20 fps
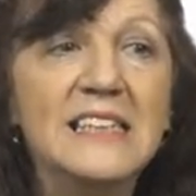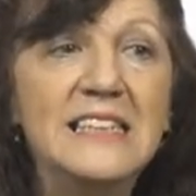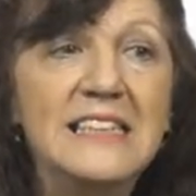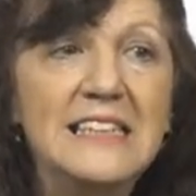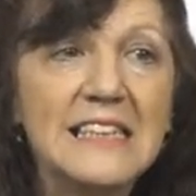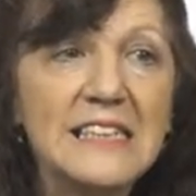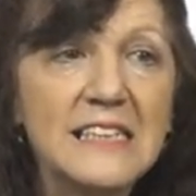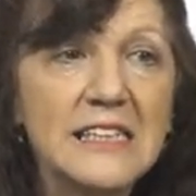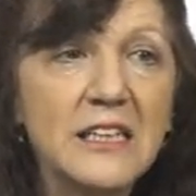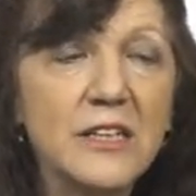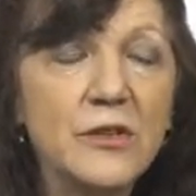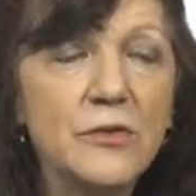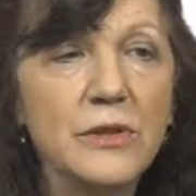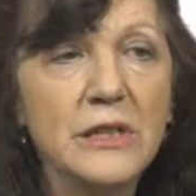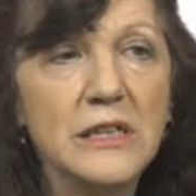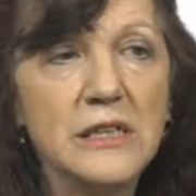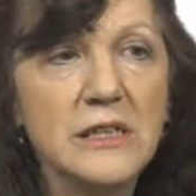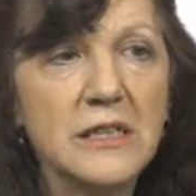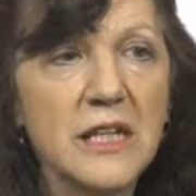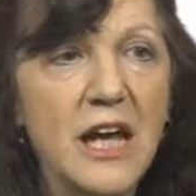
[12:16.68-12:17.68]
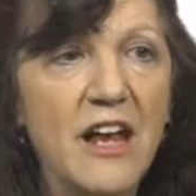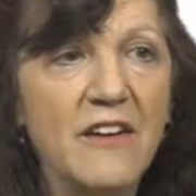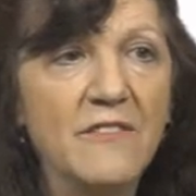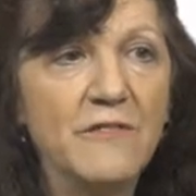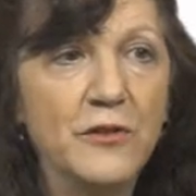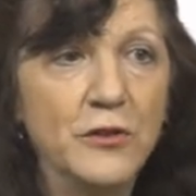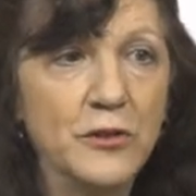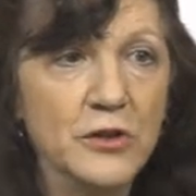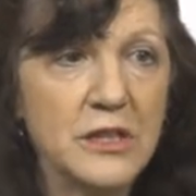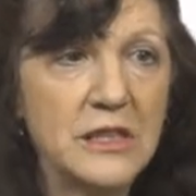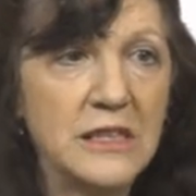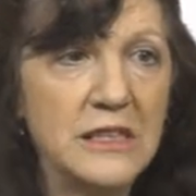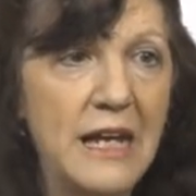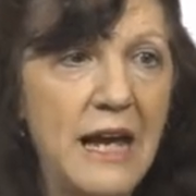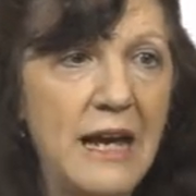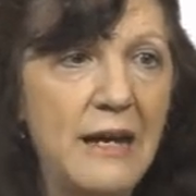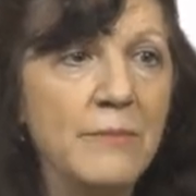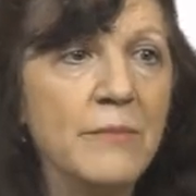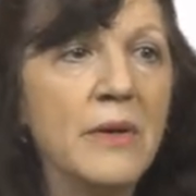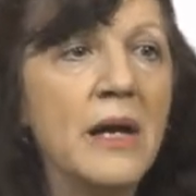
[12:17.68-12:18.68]
disagrees on first
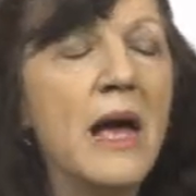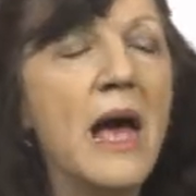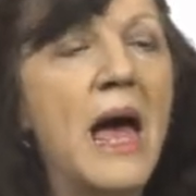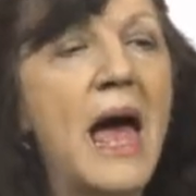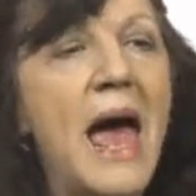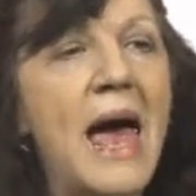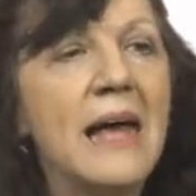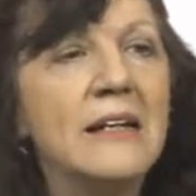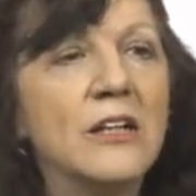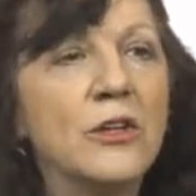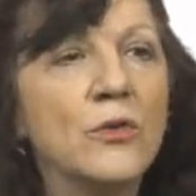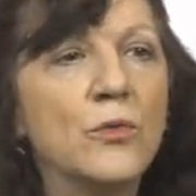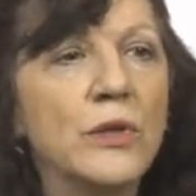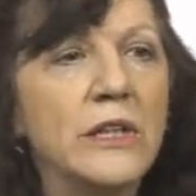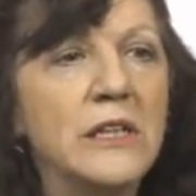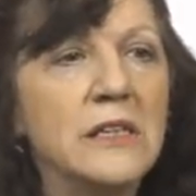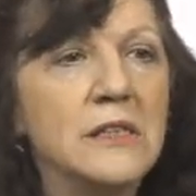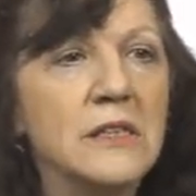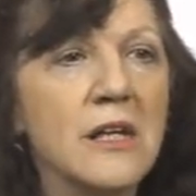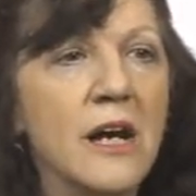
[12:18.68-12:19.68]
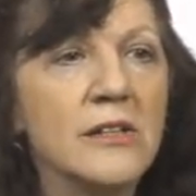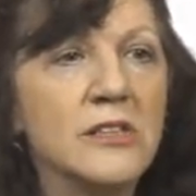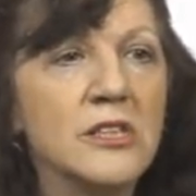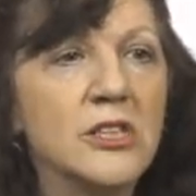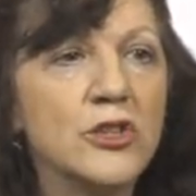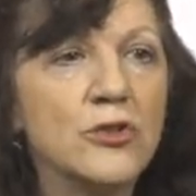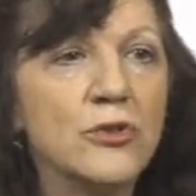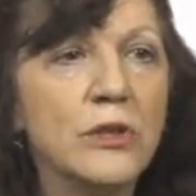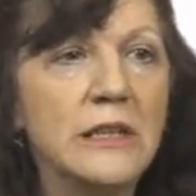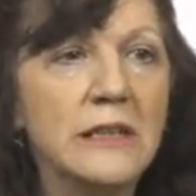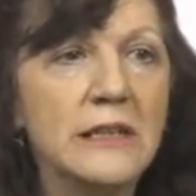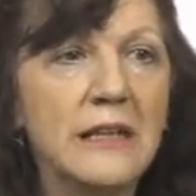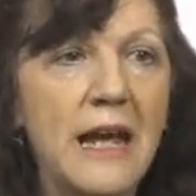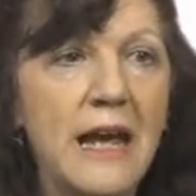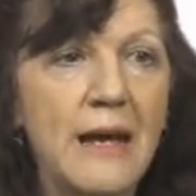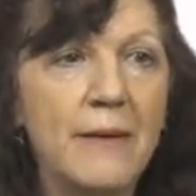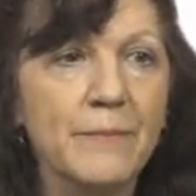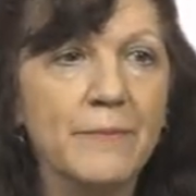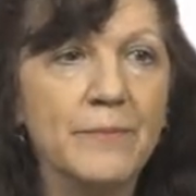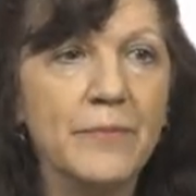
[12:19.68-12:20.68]
name, and agrees on street
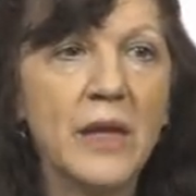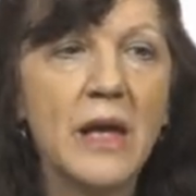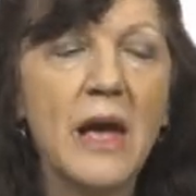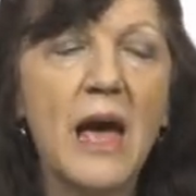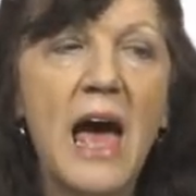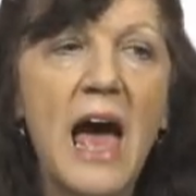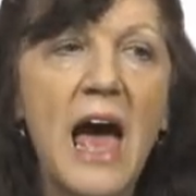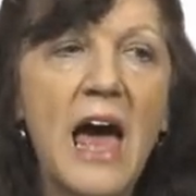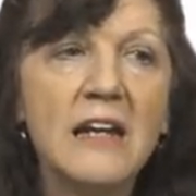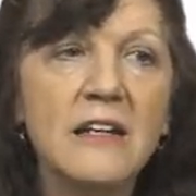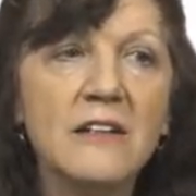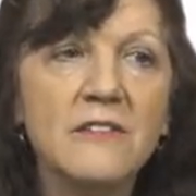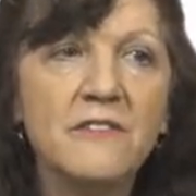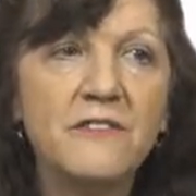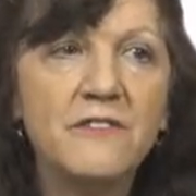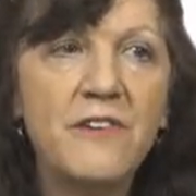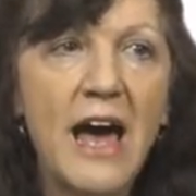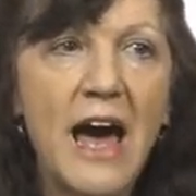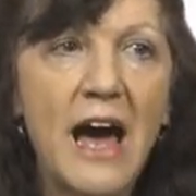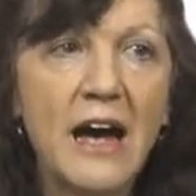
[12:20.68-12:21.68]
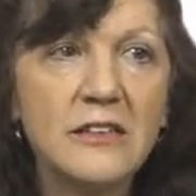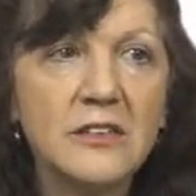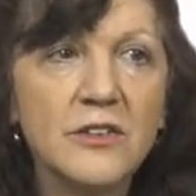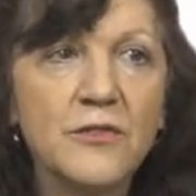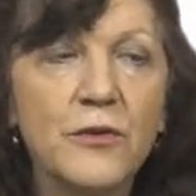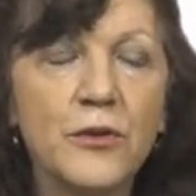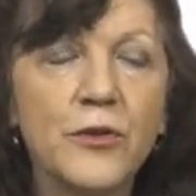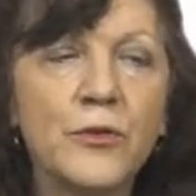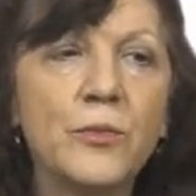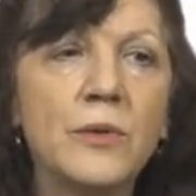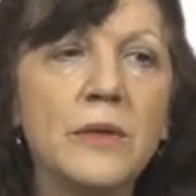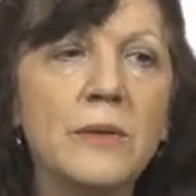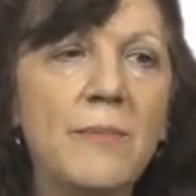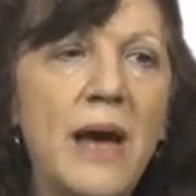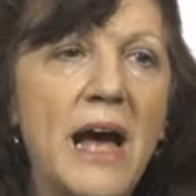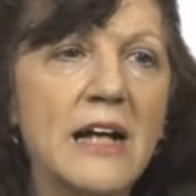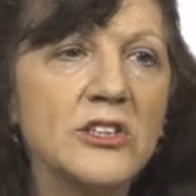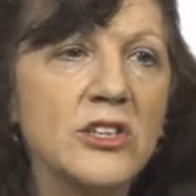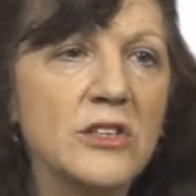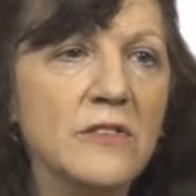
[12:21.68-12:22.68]
name. And in fact, for three
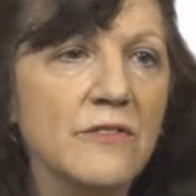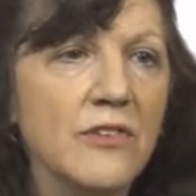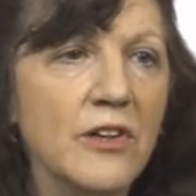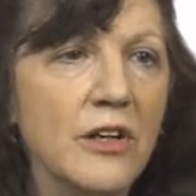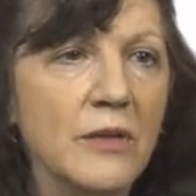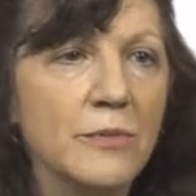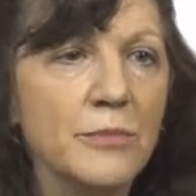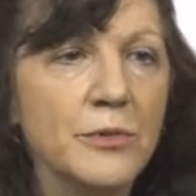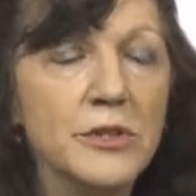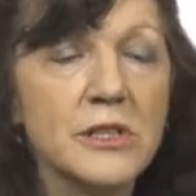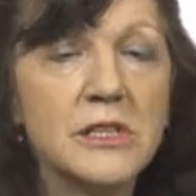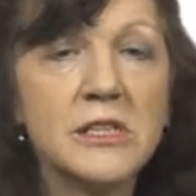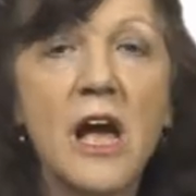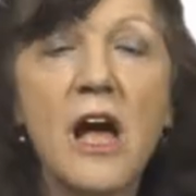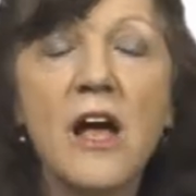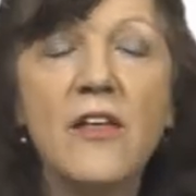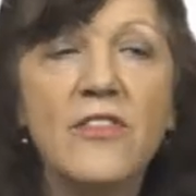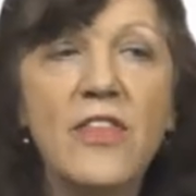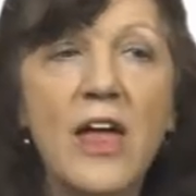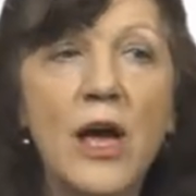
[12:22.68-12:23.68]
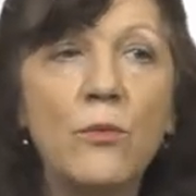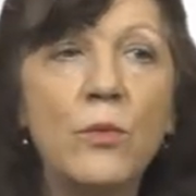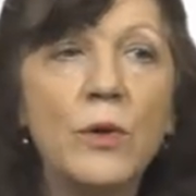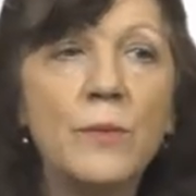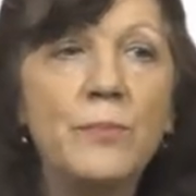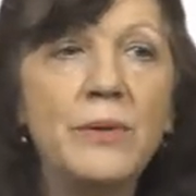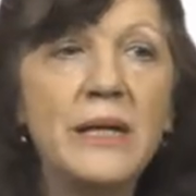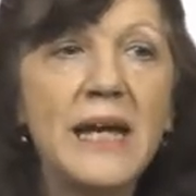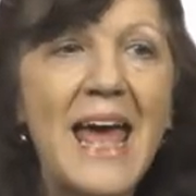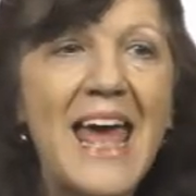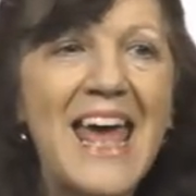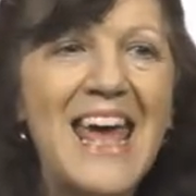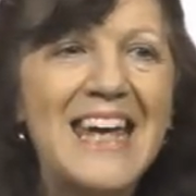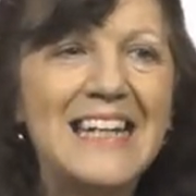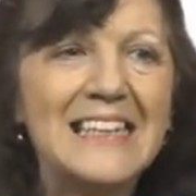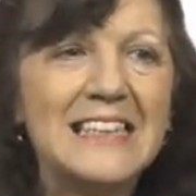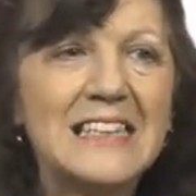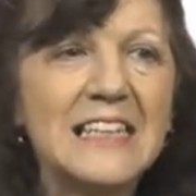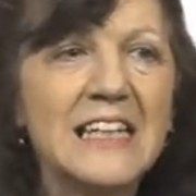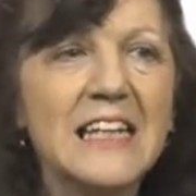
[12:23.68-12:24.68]
matching variables, there would be
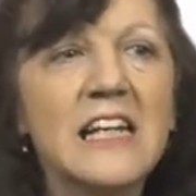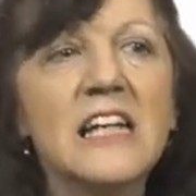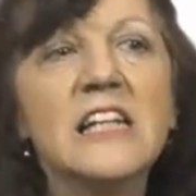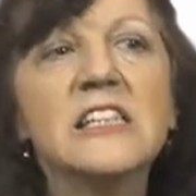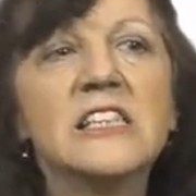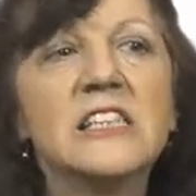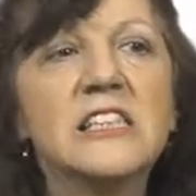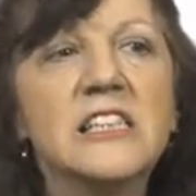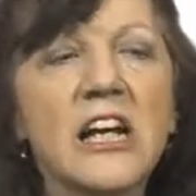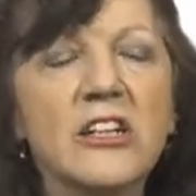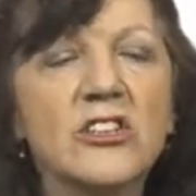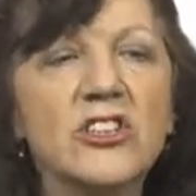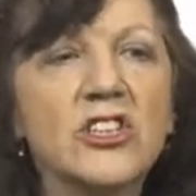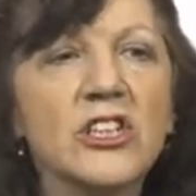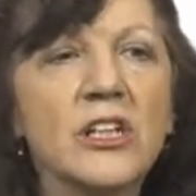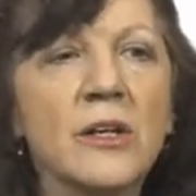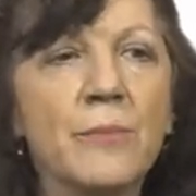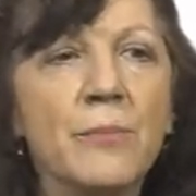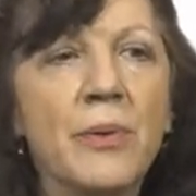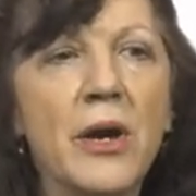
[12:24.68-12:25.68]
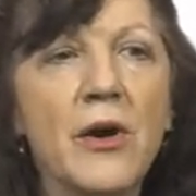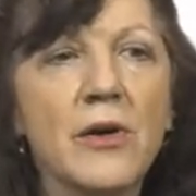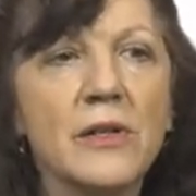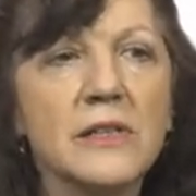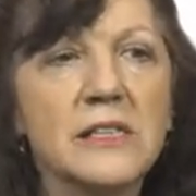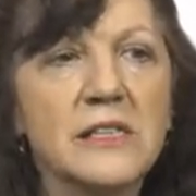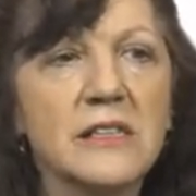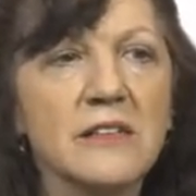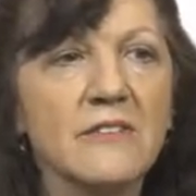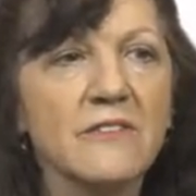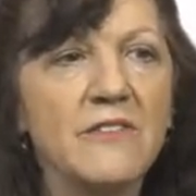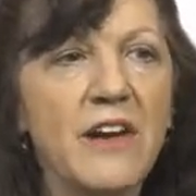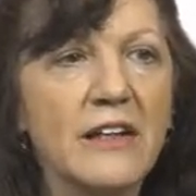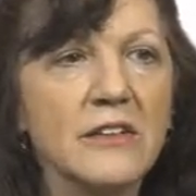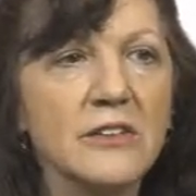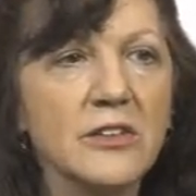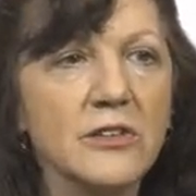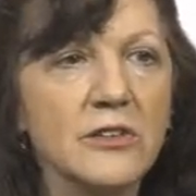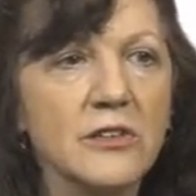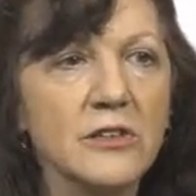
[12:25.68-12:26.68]
eight such comparison
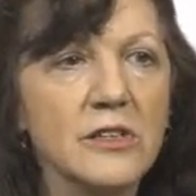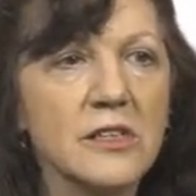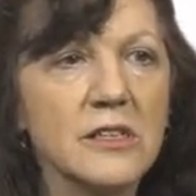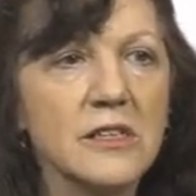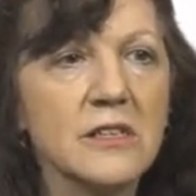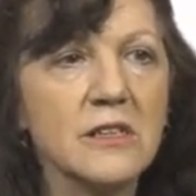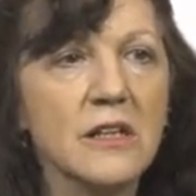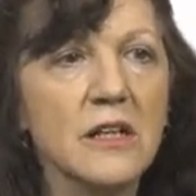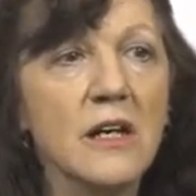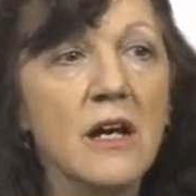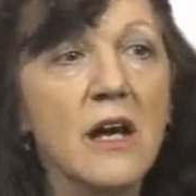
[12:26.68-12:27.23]
vectors.